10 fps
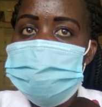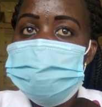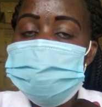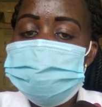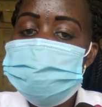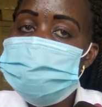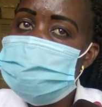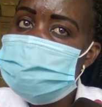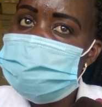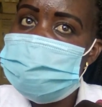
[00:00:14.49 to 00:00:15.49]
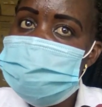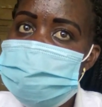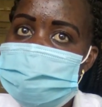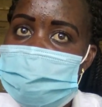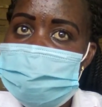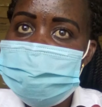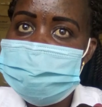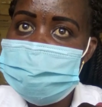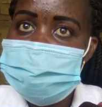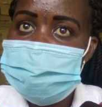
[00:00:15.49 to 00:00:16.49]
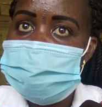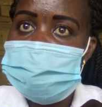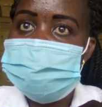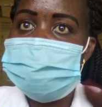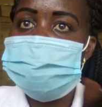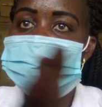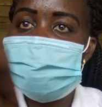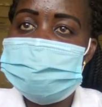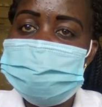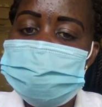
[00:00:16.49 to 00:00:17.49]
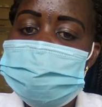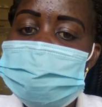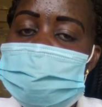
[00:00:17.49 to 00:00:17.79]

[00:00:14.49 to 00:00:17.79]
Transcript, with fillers: Most people who fall sick with COVID-19